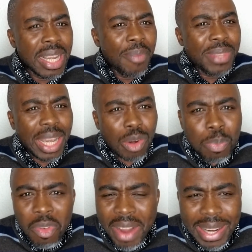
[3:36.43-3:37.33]
They are not
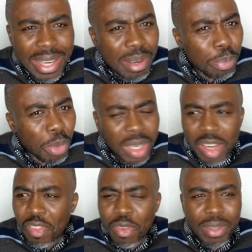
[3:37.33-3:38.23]
providing money
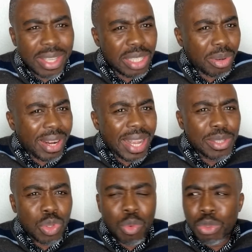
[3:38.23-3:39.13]
for these traders
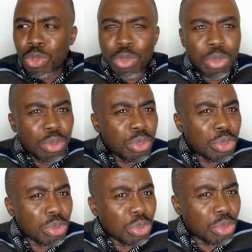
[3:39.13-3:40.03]
to
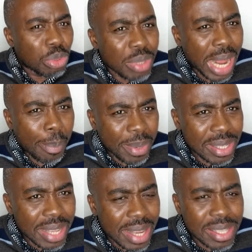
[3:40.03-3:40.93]
do their
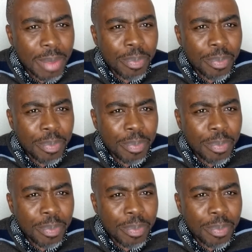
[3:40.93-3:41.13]
business.